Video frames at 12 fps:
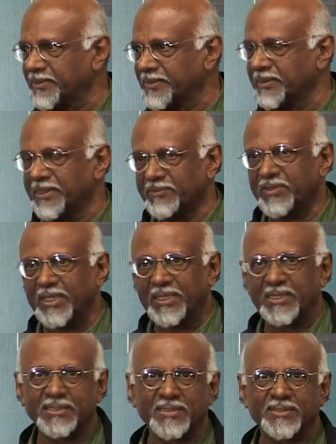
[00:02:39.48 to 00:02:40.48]
Diwan
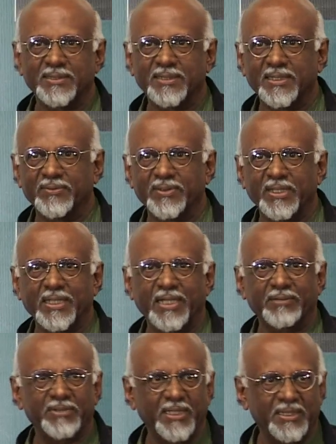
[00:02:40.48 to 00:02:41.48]
has given the
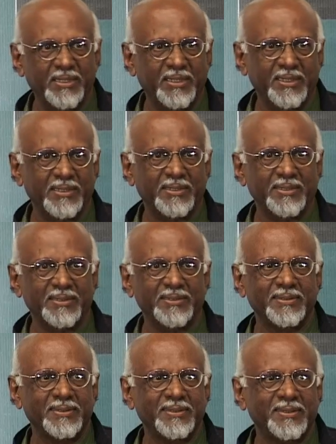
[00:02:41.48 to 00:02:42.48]
caveat that
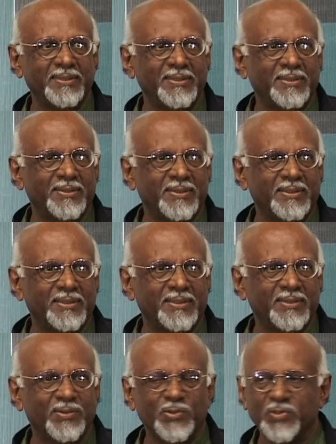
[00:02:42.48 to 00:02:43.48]

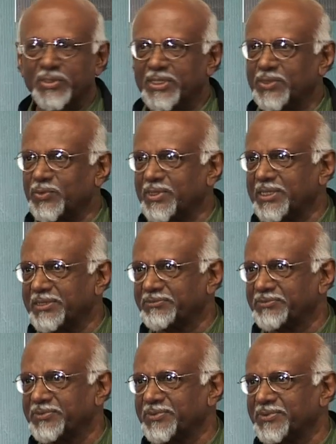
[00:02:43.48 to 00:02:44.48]
those who need to
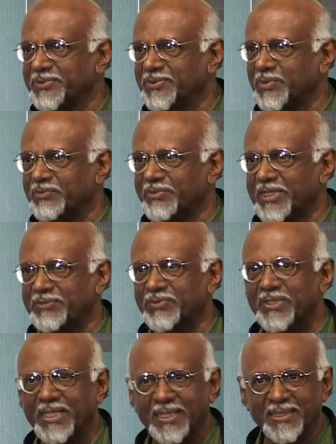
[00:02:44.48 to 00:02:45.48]
leave should wait
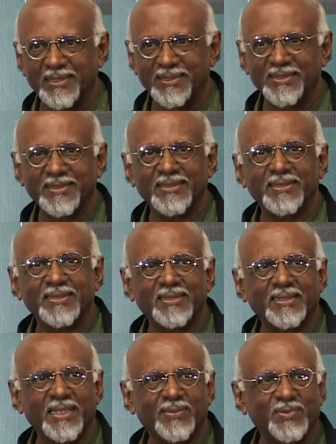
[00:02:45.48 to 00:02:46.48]
for the end.
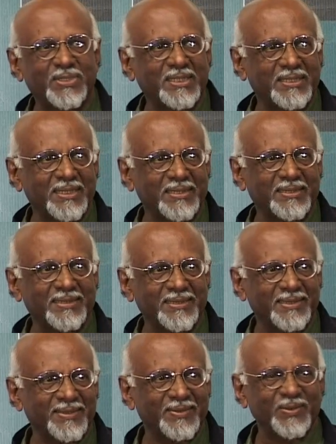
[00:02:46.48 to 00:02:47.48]
I would suggest
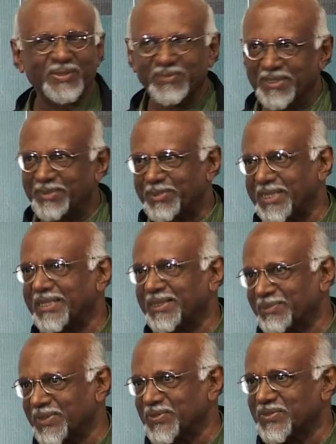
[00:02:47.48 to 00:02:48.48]
you leave at the
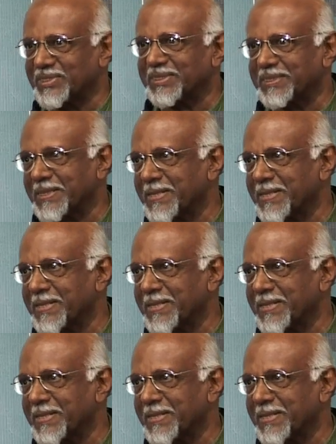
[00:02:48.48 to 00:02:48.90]
beginning, because